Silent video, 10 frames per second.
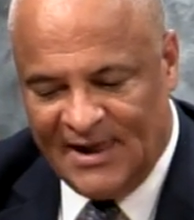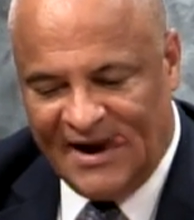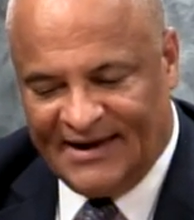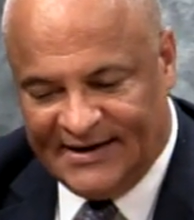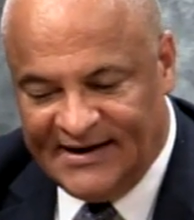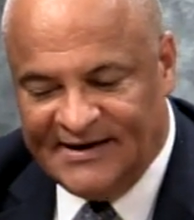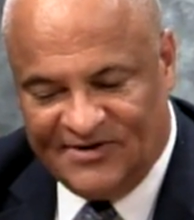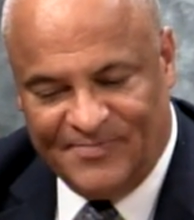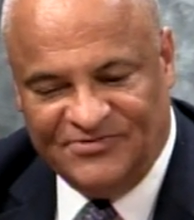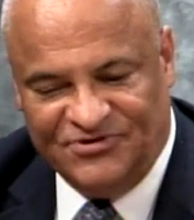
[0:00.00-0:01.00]
Keene has
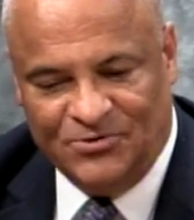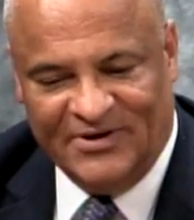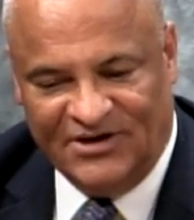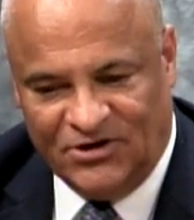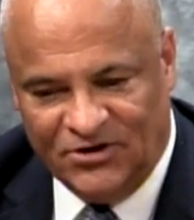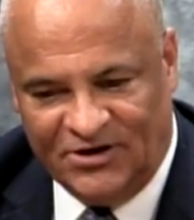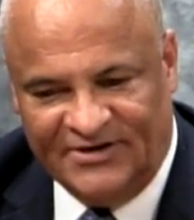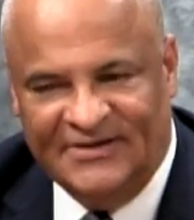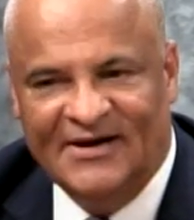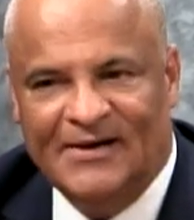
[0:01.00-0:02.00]
been doing
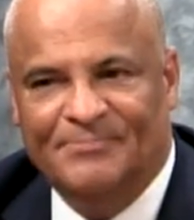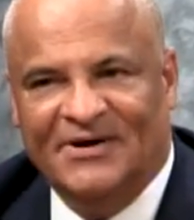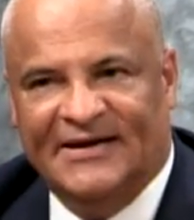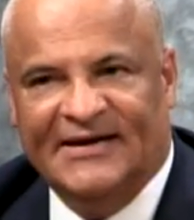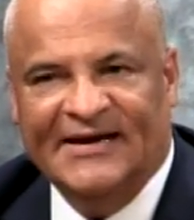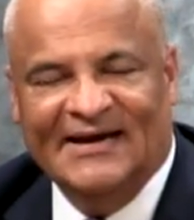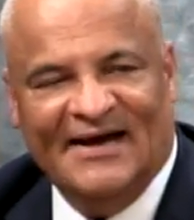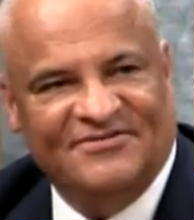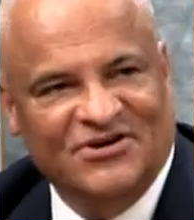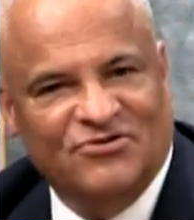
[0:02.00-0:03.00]
good, but Keene
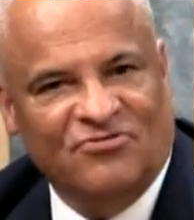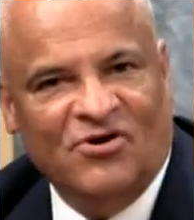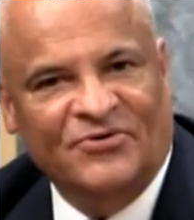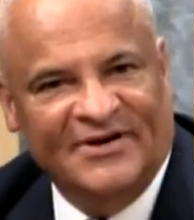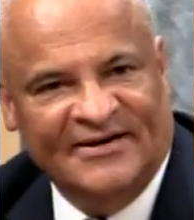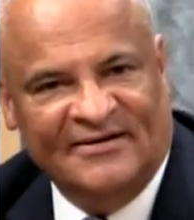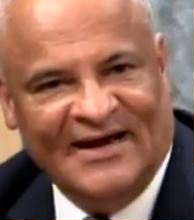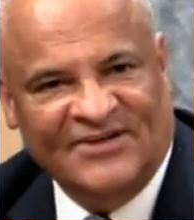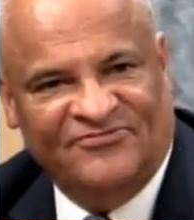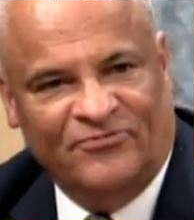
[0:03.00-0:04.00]
hasn't grown in the last
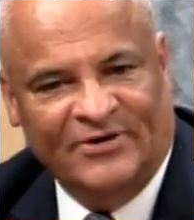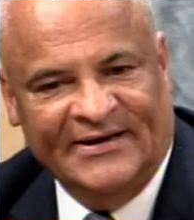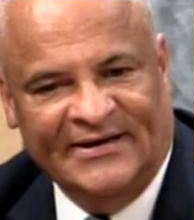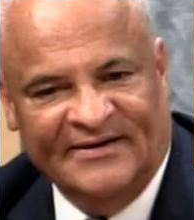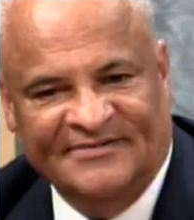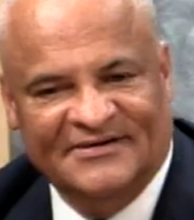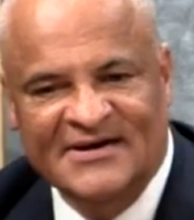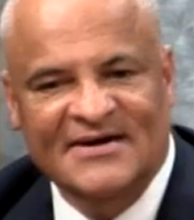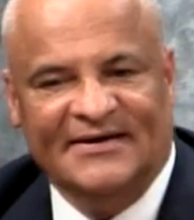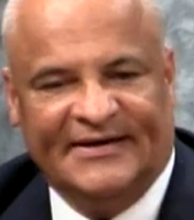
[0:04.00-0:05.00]
40 years.
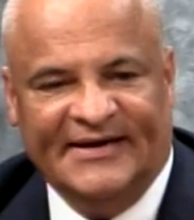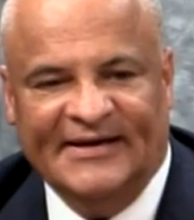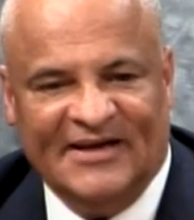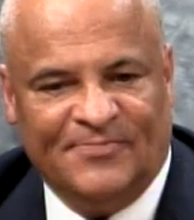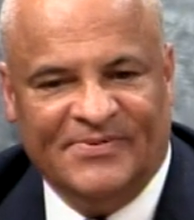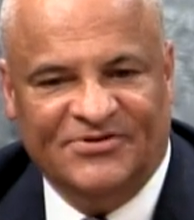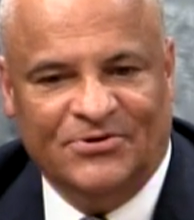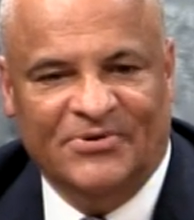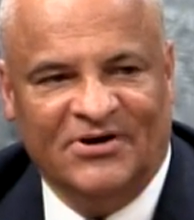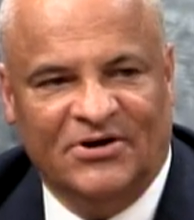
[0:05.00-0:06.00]
Keene has been
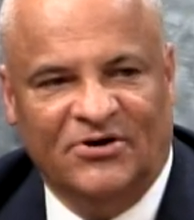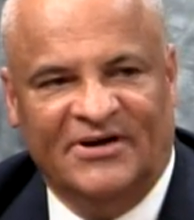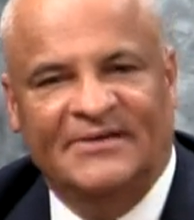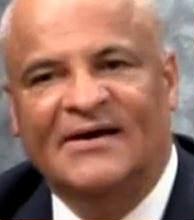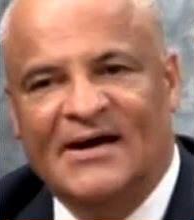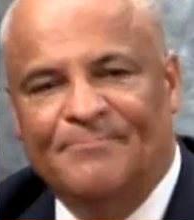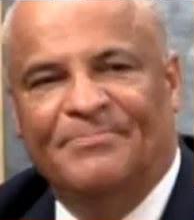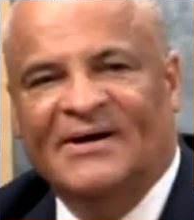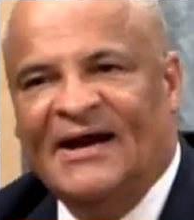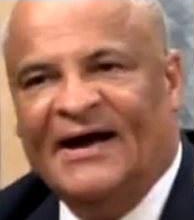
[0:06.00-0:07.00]
doing good, but
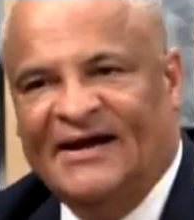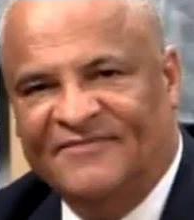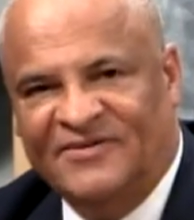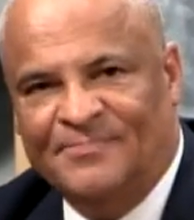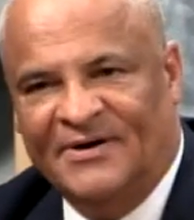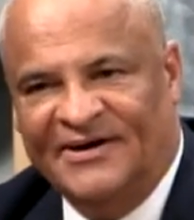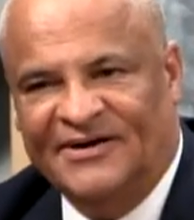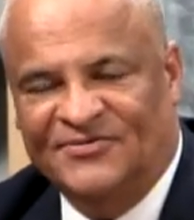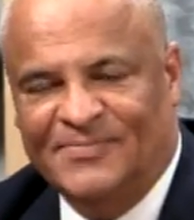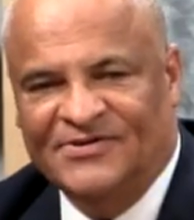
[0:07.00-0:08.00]
not everybody has
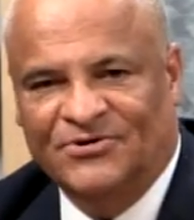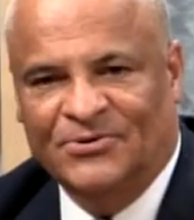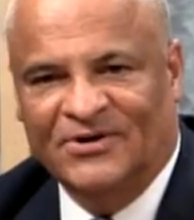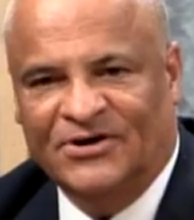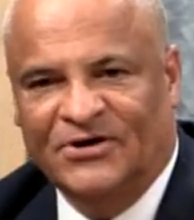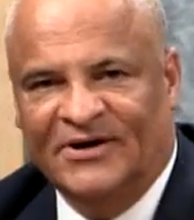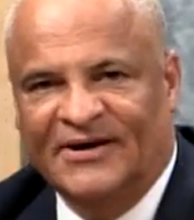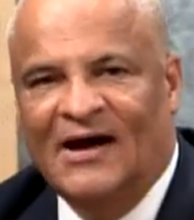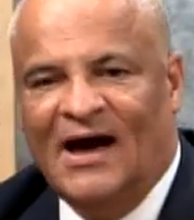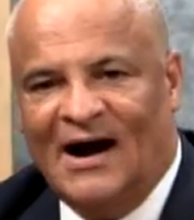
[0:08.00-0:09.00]
been doing good.
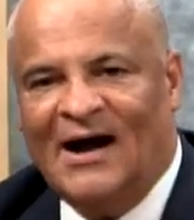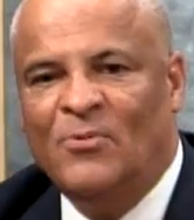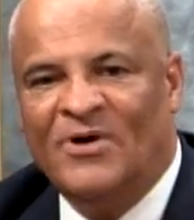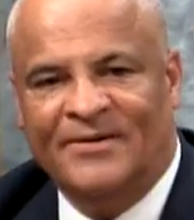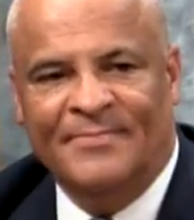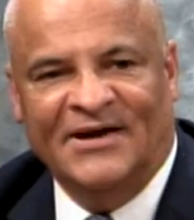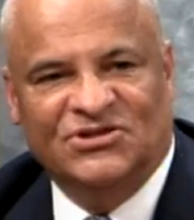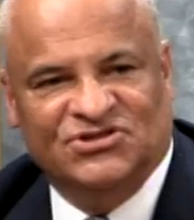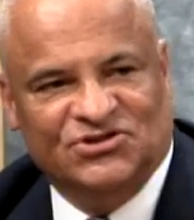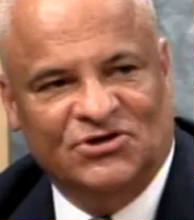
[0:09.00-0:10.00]
I want to make
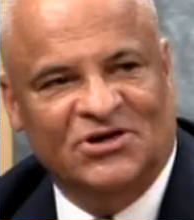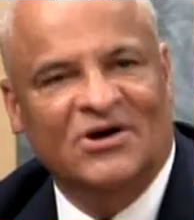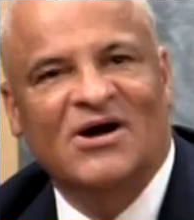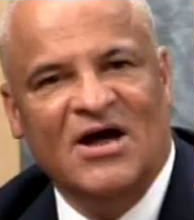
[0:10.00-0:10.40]
sure